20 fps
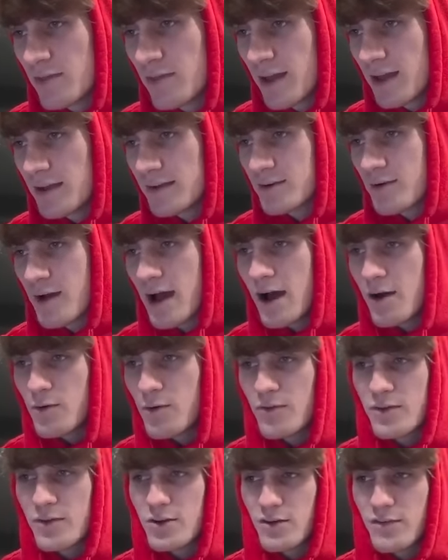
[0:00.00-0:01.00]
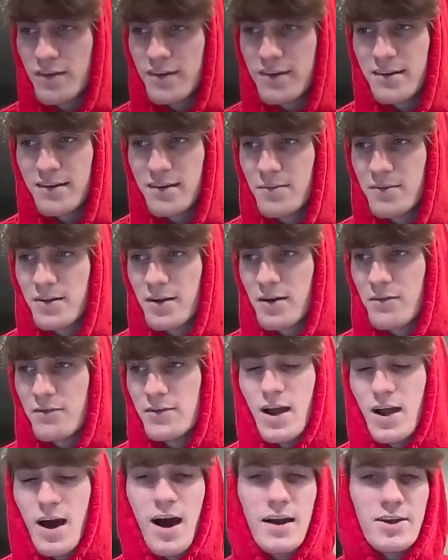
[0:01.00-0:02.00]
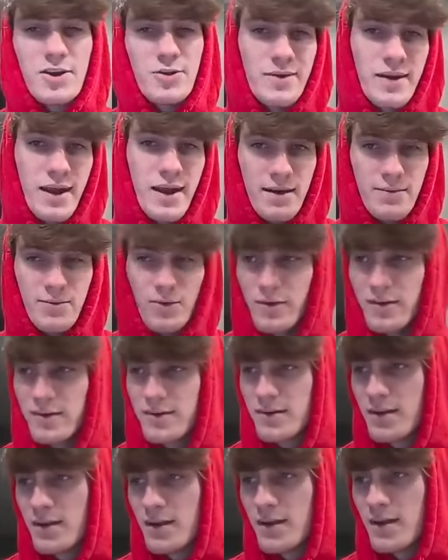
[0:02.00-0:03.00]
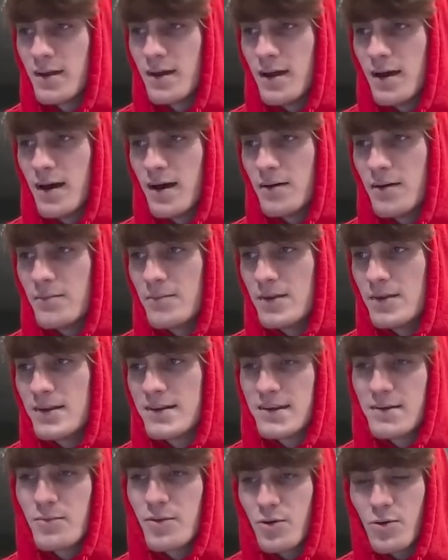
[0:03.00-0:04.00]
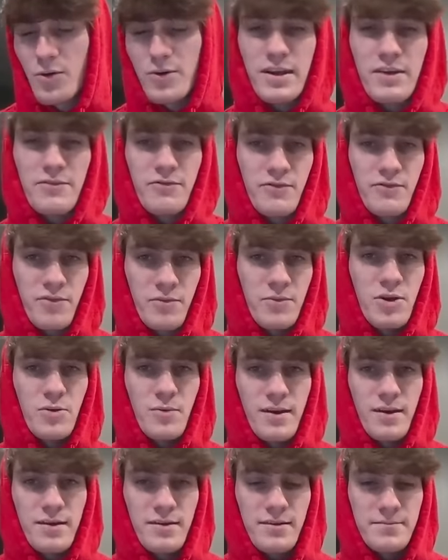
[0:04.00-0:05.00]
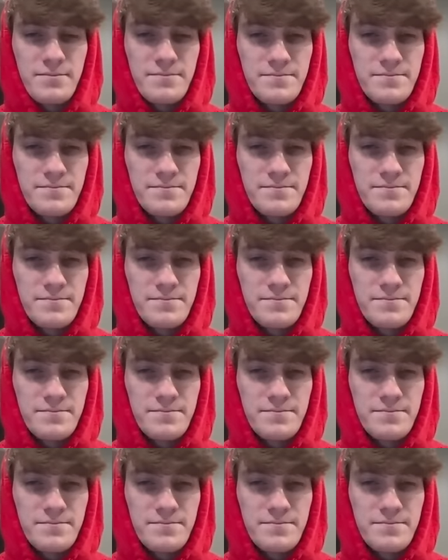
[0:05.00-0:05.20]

on that, so how are the nervous systems of non-human animals similar or different from humans?